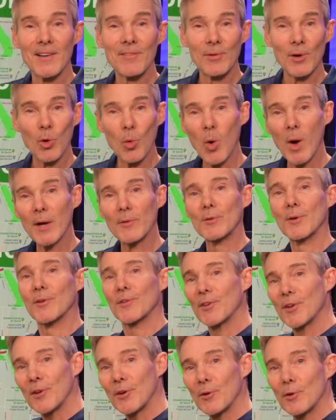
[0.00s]
for
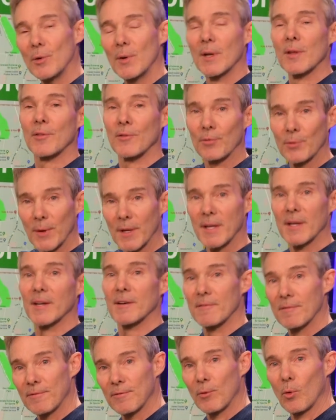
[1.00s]
quadrant two, three,
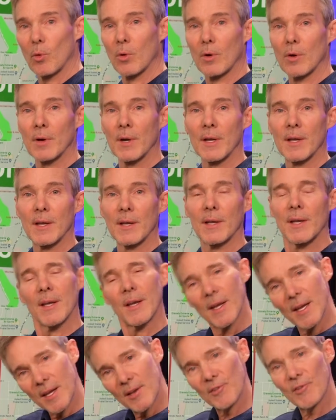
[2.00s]
and four,
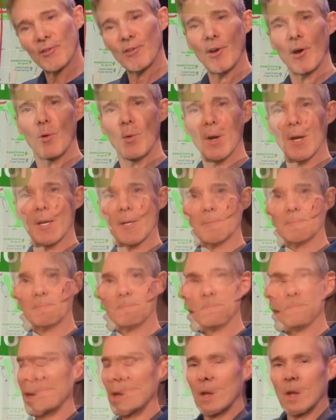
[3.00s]
and so on.
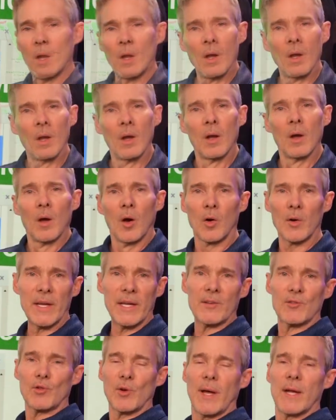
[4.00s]

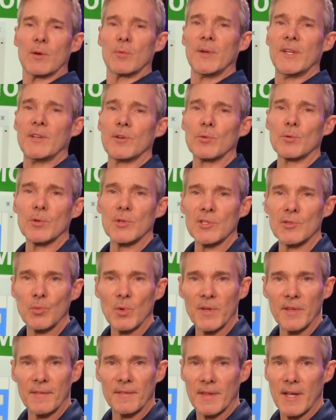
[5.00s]
Okay, so how do we do this
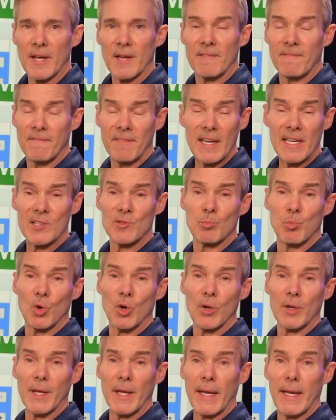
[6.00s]
with uh,
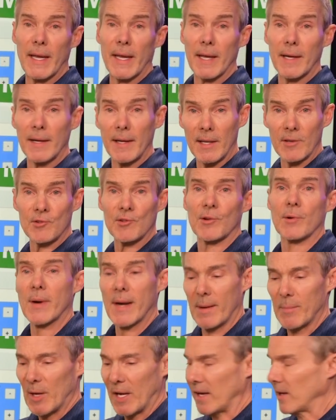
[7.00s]
Facebook and
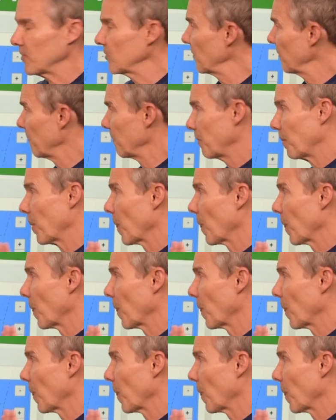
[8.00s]
Instagram ads?